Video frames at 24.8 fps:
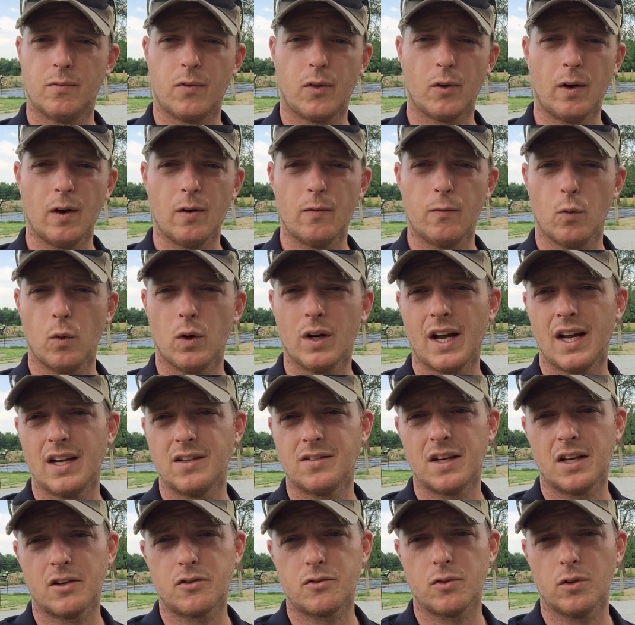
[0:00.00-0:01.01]
3 or 4
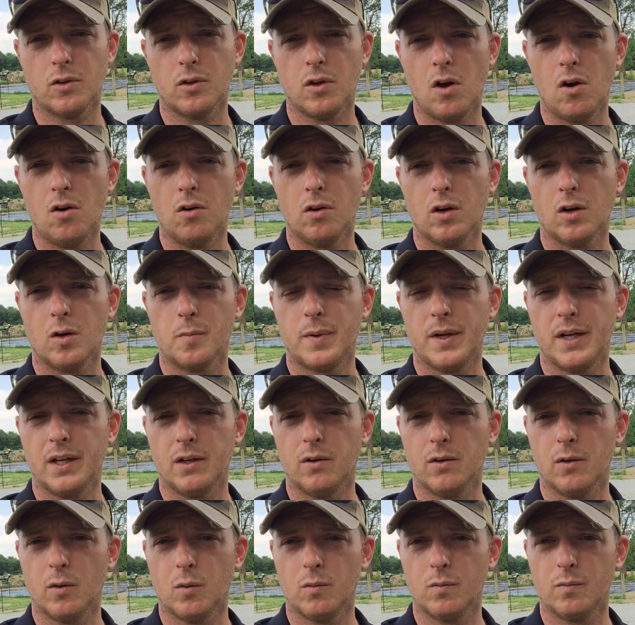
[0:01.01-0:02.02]
days extra longer, depending
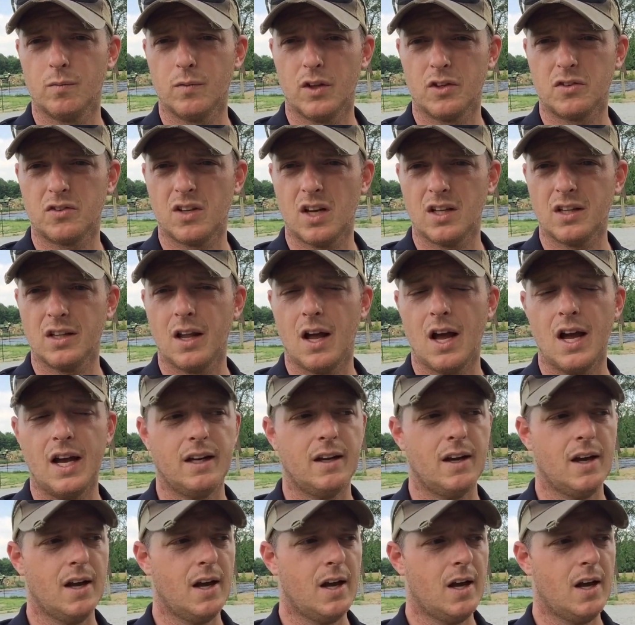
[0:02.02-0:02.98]
on the sunlight.